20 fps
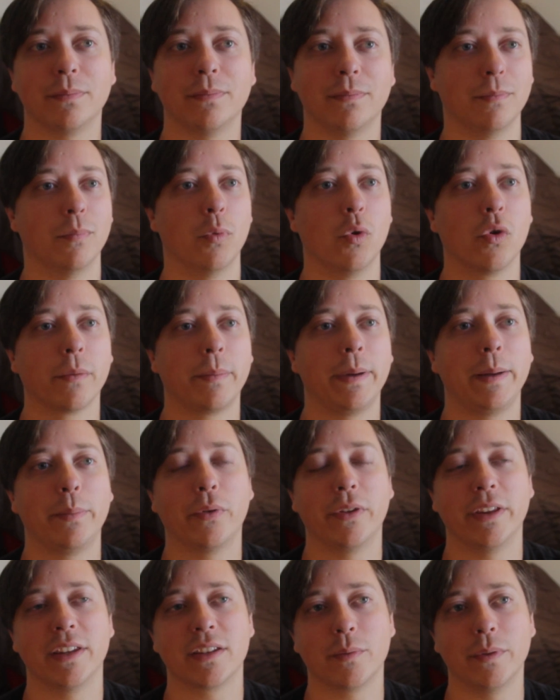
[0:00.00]
more
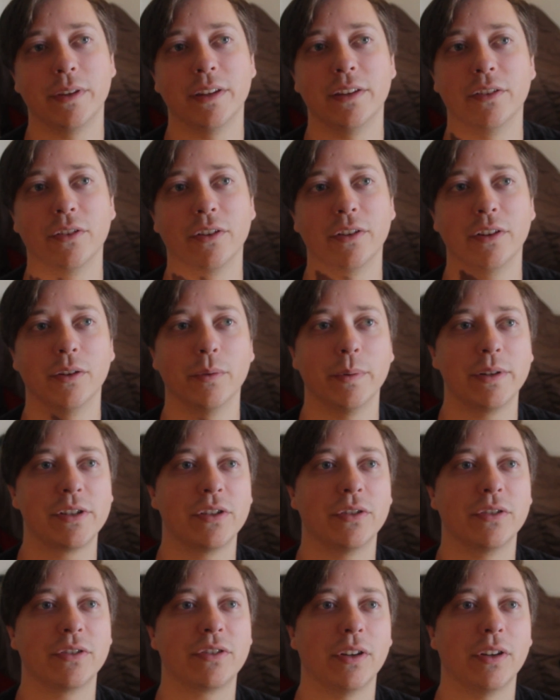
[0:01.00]
people in this one than there are in the original,